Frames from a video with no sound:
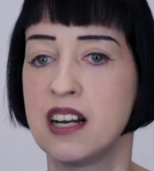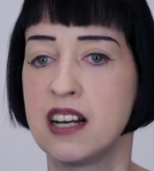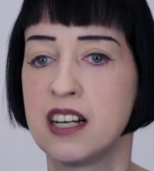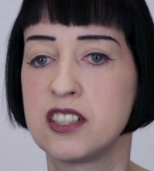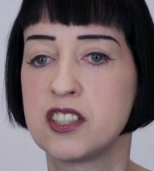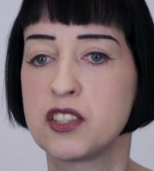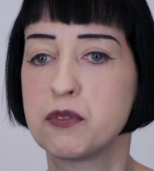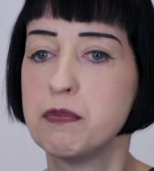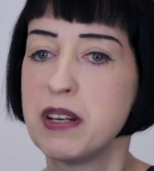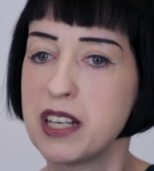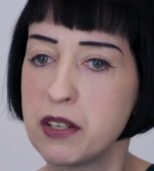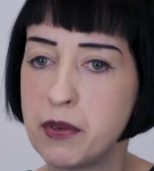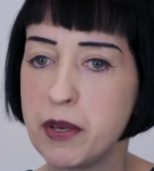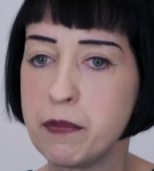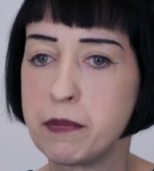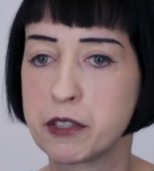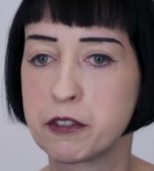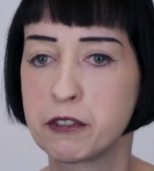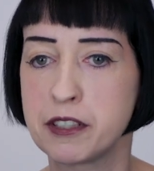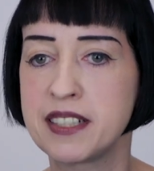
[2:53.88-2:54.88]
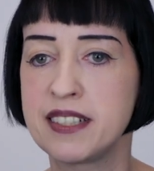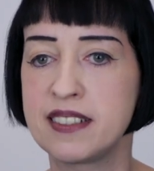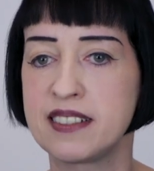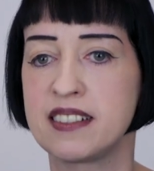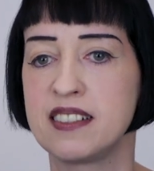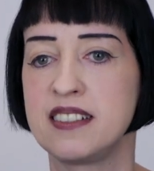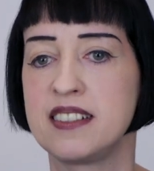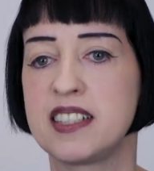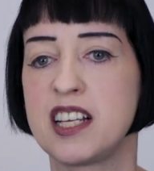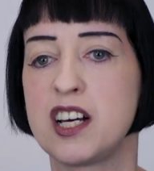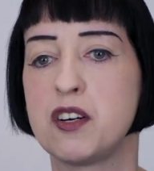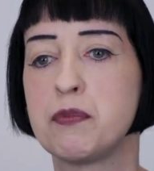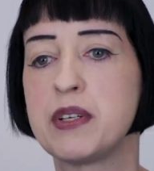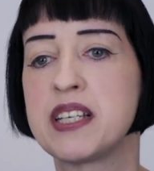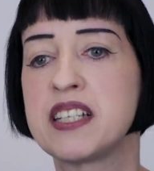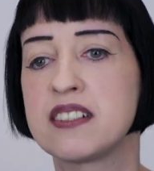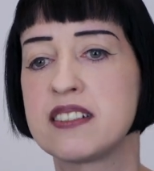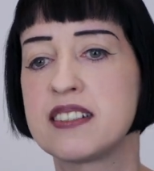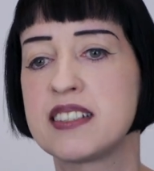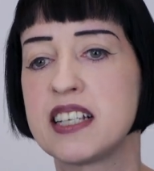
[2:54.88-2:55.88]
And many people criticize that
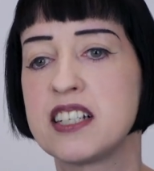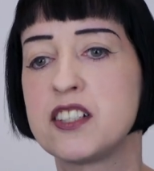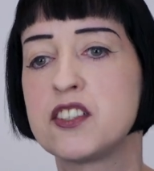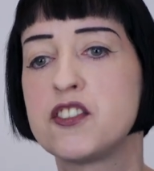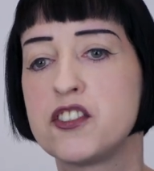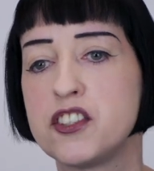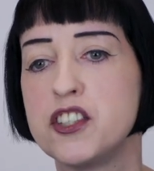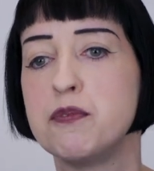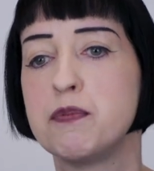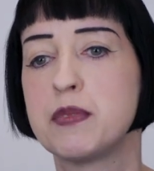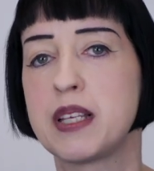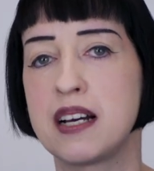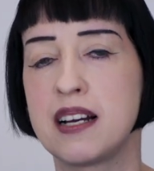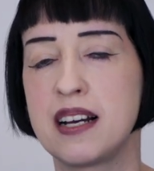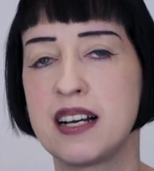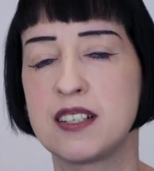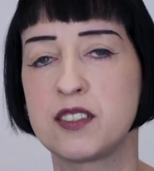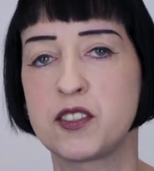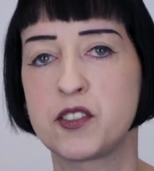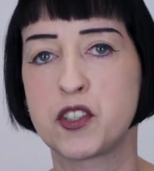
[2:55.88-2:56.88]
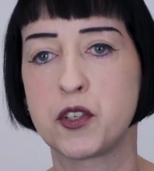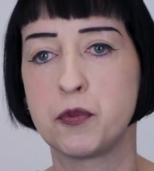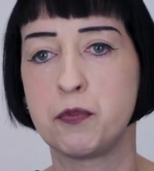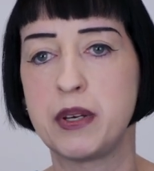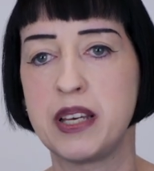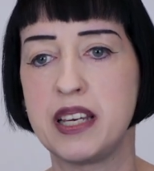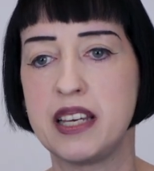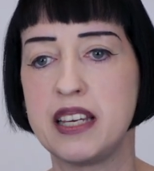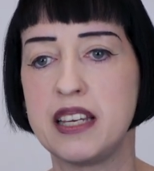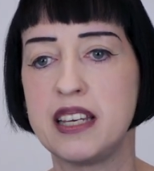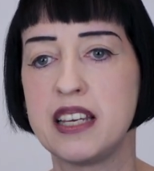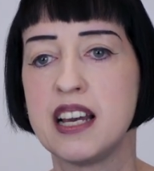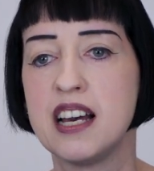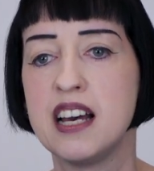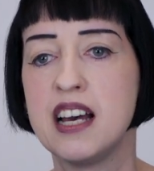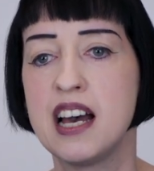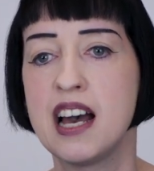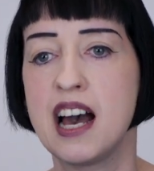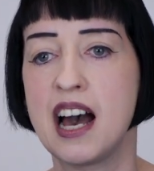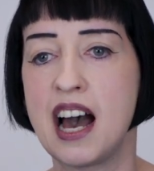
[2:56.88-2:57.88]
because they assume that has to be
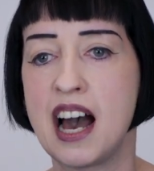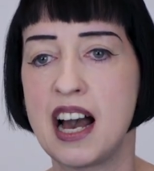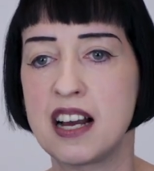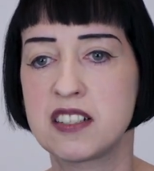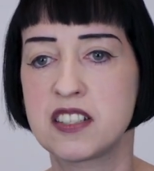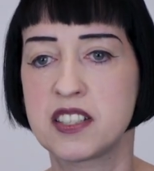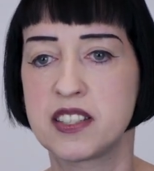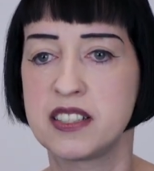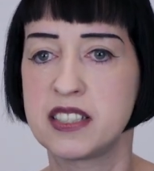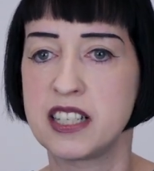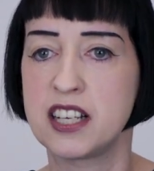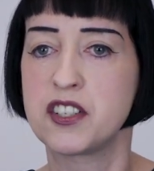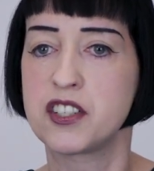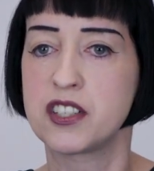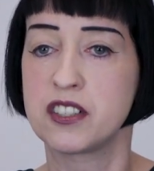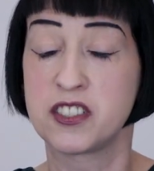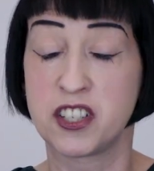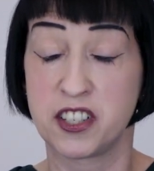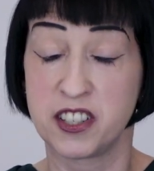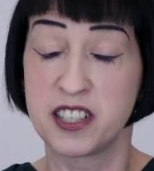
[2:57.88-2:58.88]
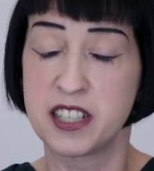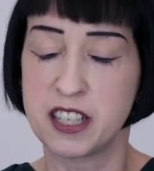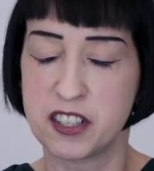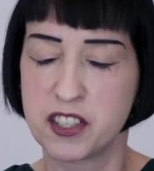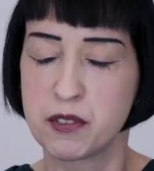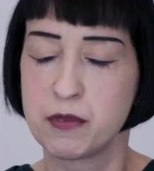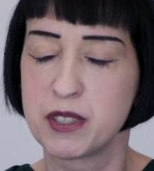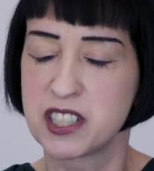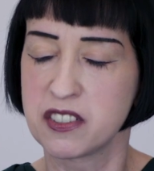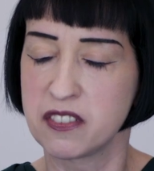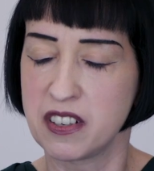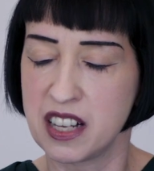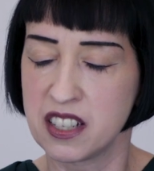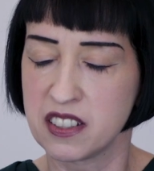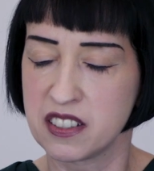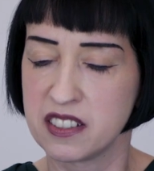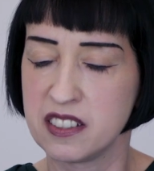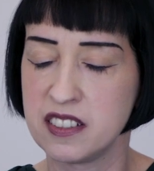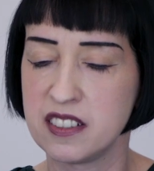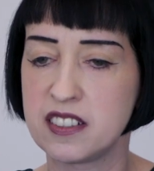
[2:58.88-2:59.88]
at the det- to the detriment of
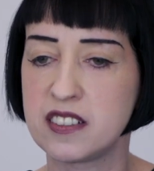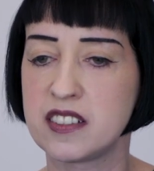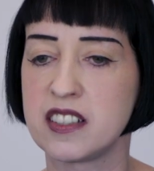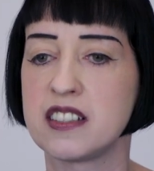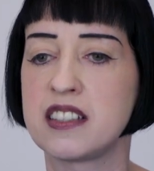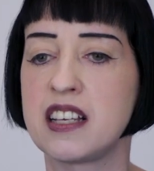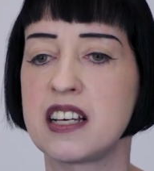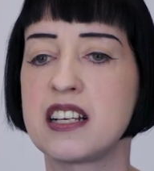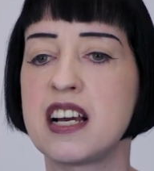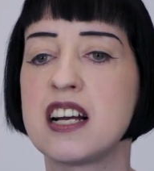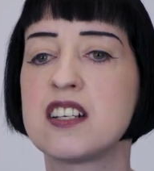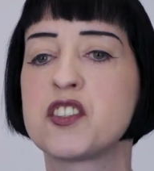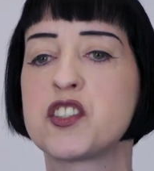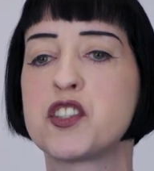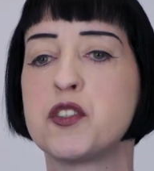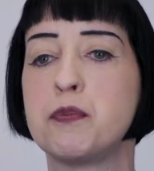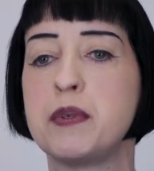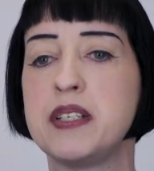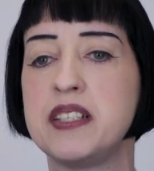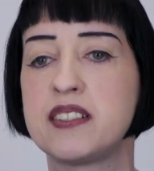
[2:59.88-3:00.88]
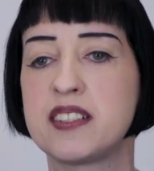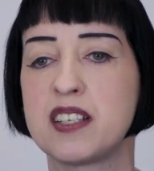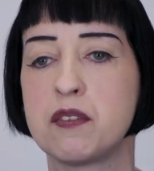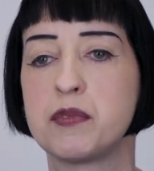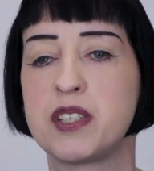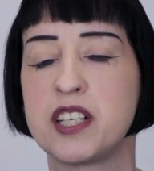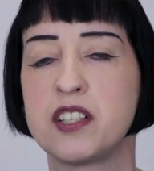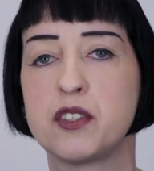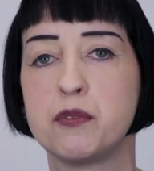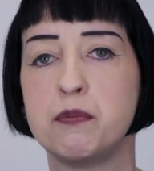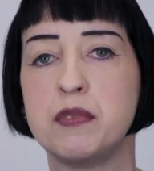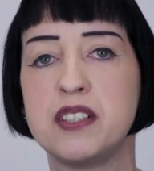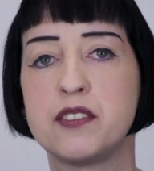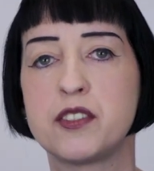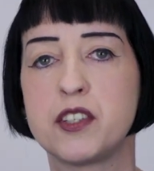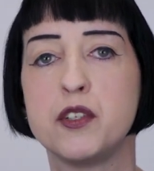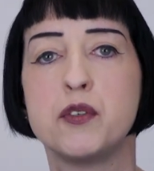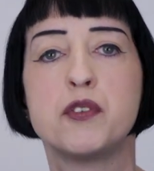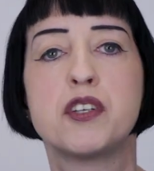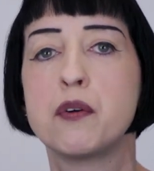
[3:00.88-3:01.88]
others, that that has to be something that
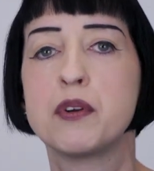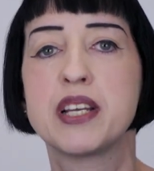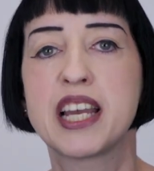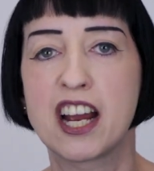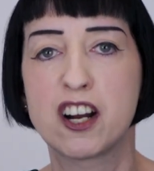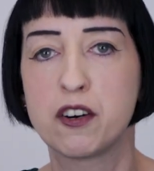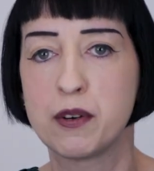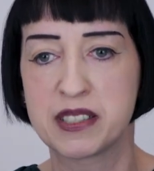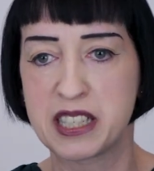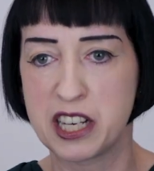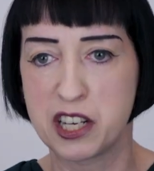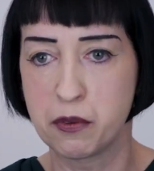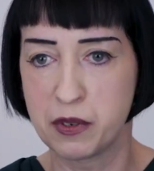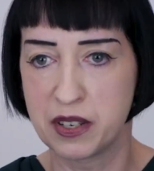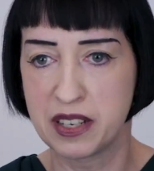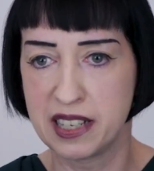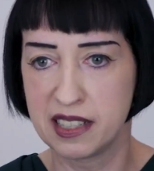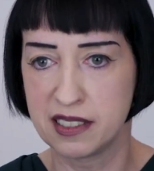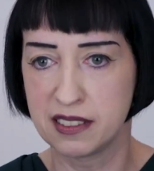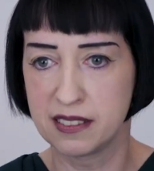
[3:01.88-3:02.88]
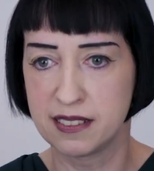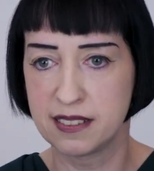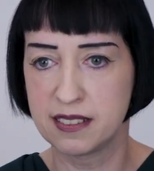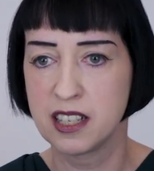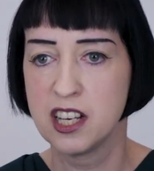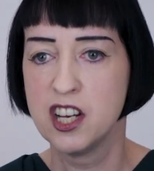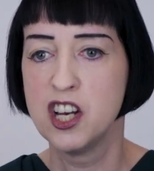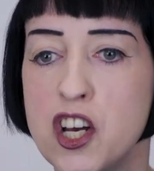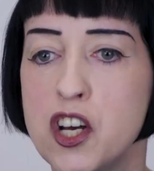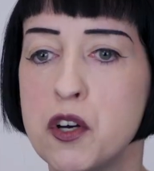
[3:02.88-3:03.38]
means that you don't care about anyone else.